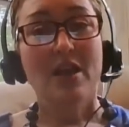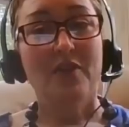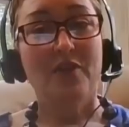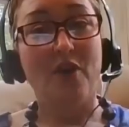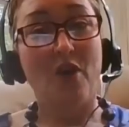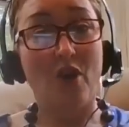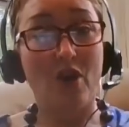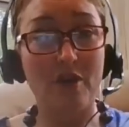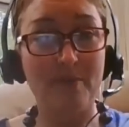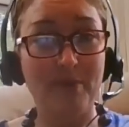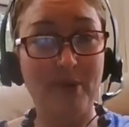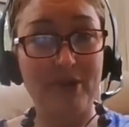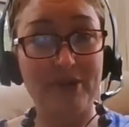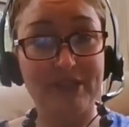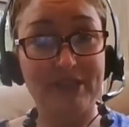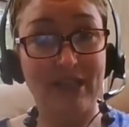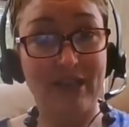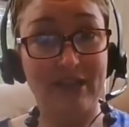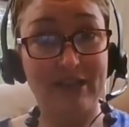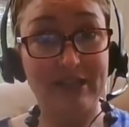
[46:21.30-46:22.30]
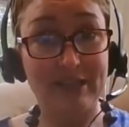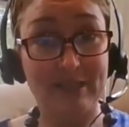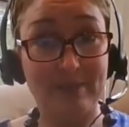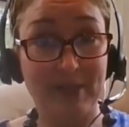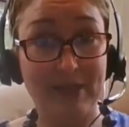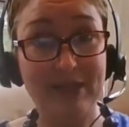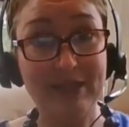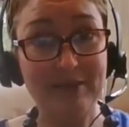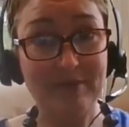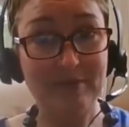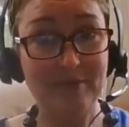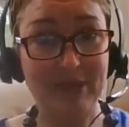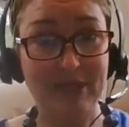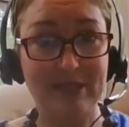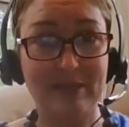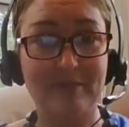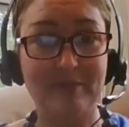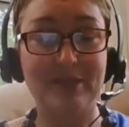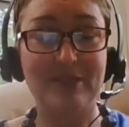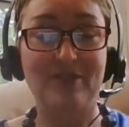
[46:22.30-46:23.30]
The hard part is cutting spending
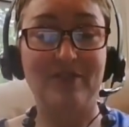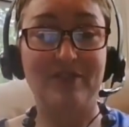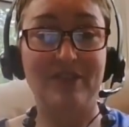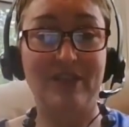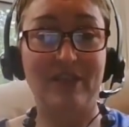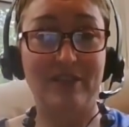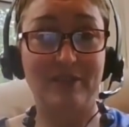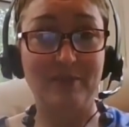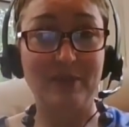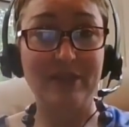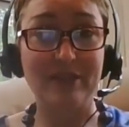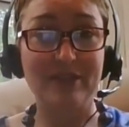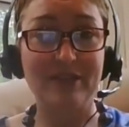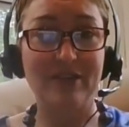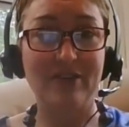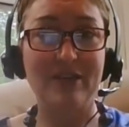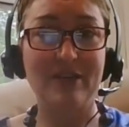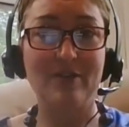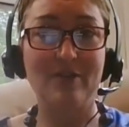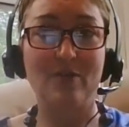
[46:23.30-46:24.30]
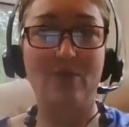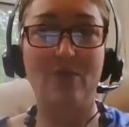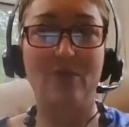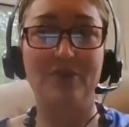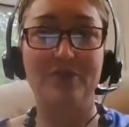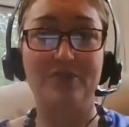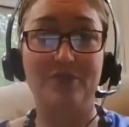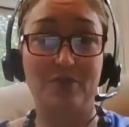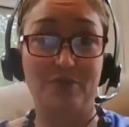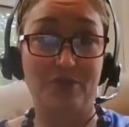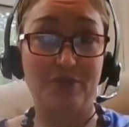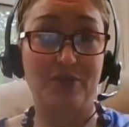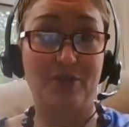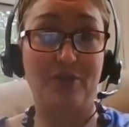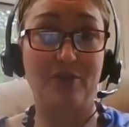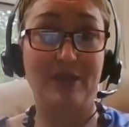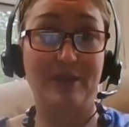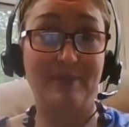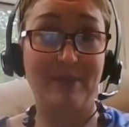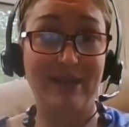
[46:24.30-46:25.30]
because it means you have to cut the military or Social
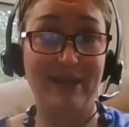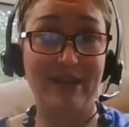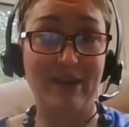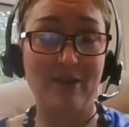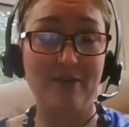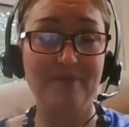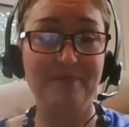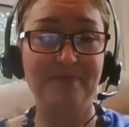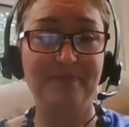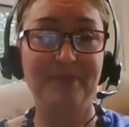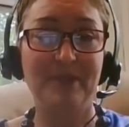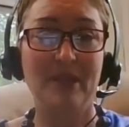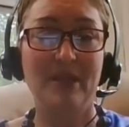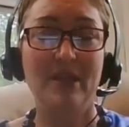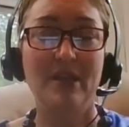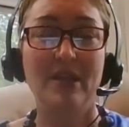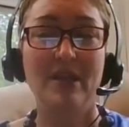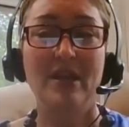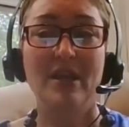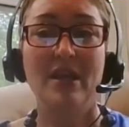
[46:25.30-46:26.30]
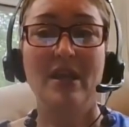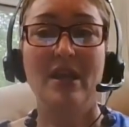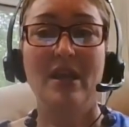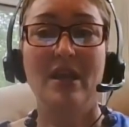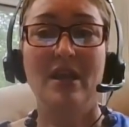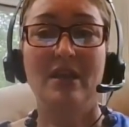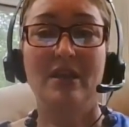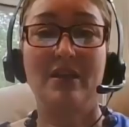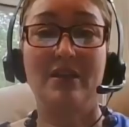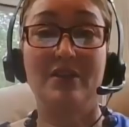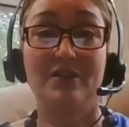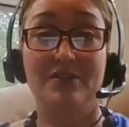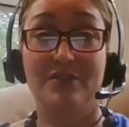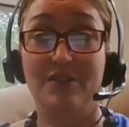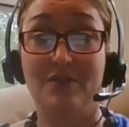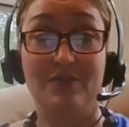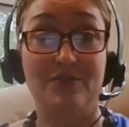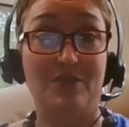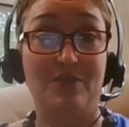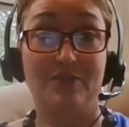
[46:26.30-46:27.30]
Security and Medicare because
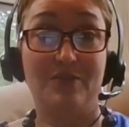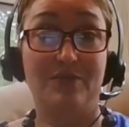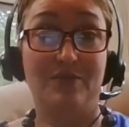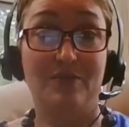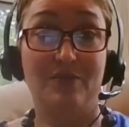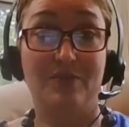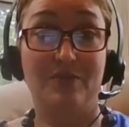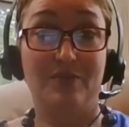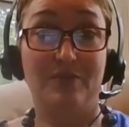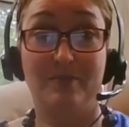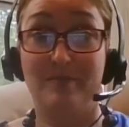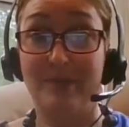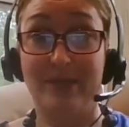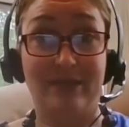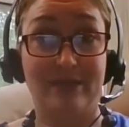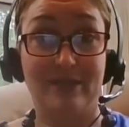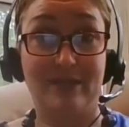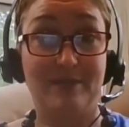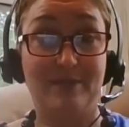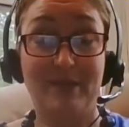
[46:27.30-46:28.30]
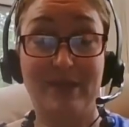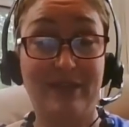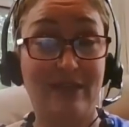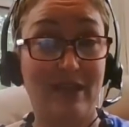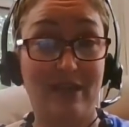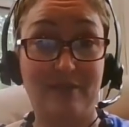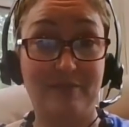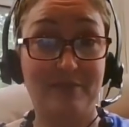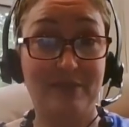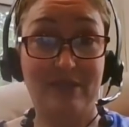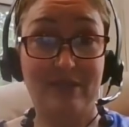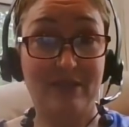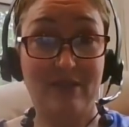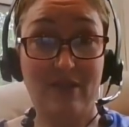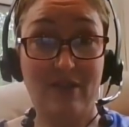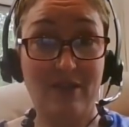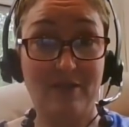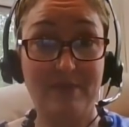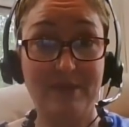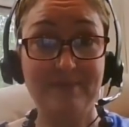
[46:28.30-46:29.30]
those are the biggest spending items in the
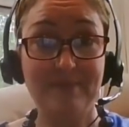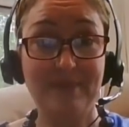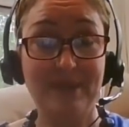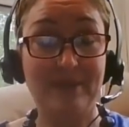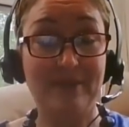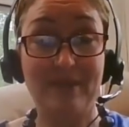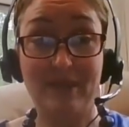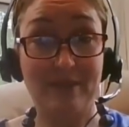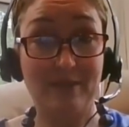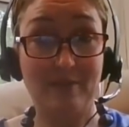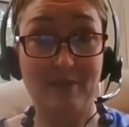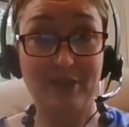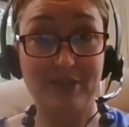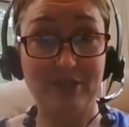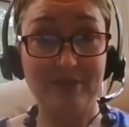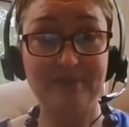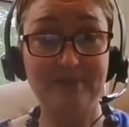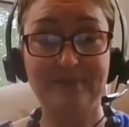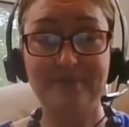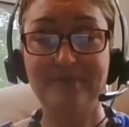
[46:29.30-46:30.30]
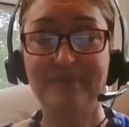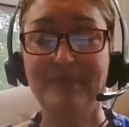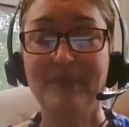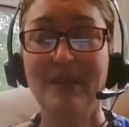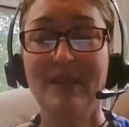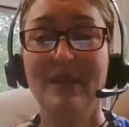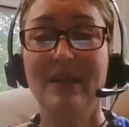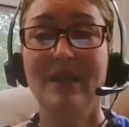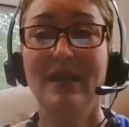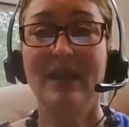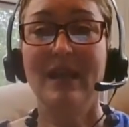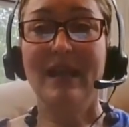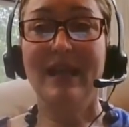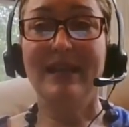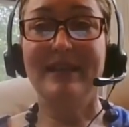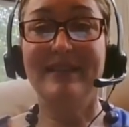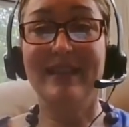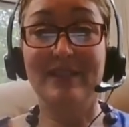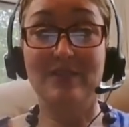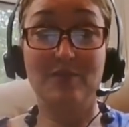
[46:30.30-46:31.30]
economy, in the budget.
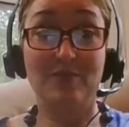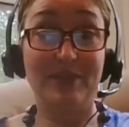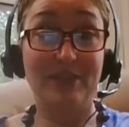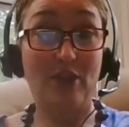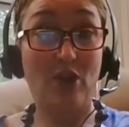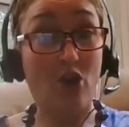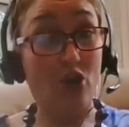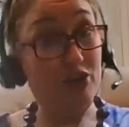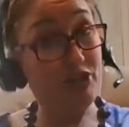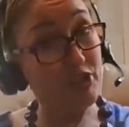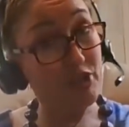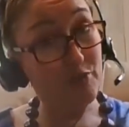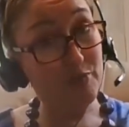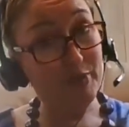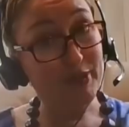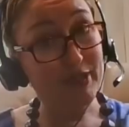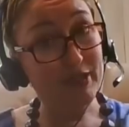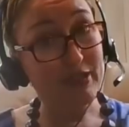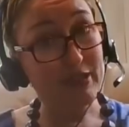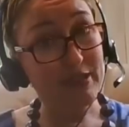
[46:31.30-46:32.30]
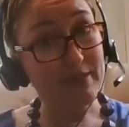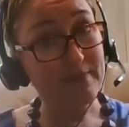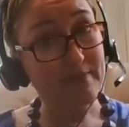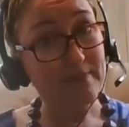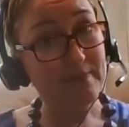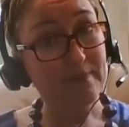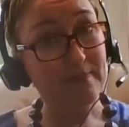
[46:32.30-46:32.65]
And that's really hard to do politically.